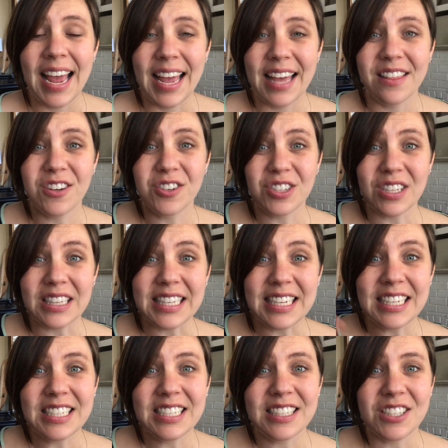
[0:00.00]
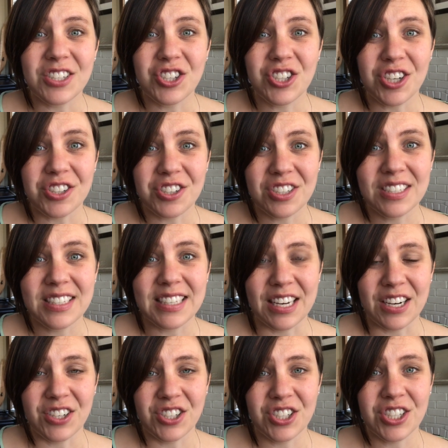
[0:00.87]
And there's a link to the Church
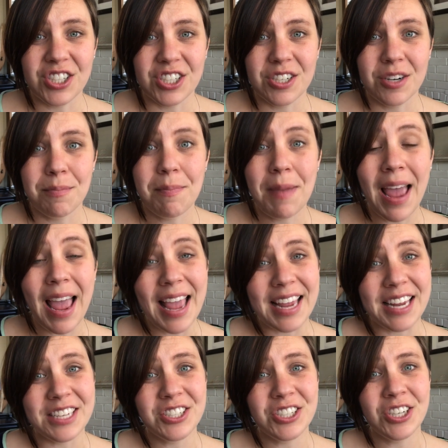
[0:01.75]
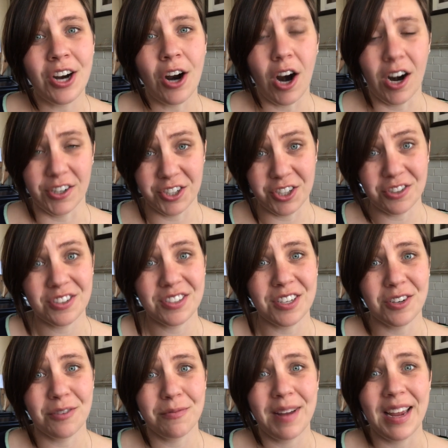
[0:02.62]
Center page, our Church
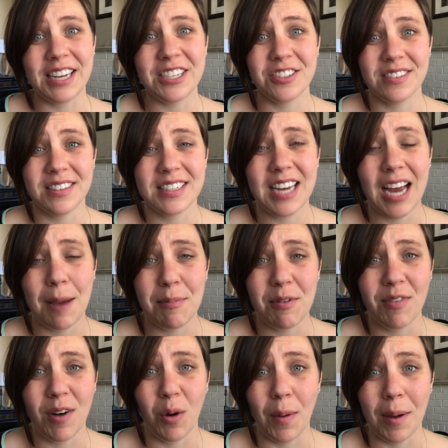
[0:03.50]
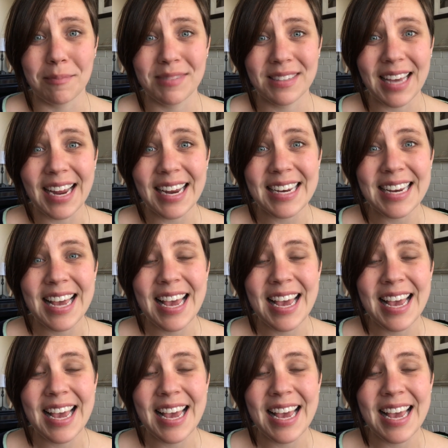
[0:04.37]
Center page at the top of our website.